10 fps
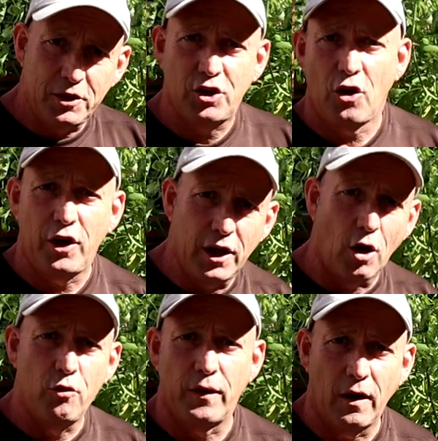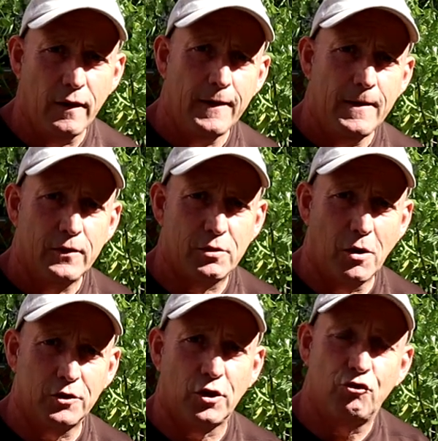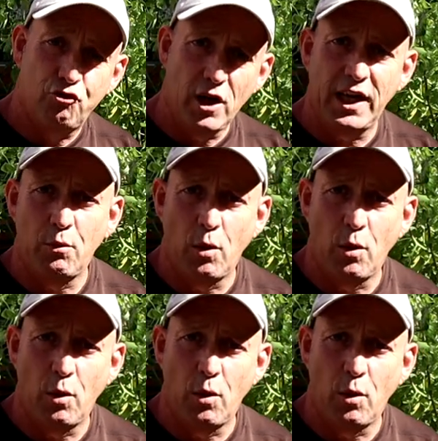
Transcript: turning over tomatoes really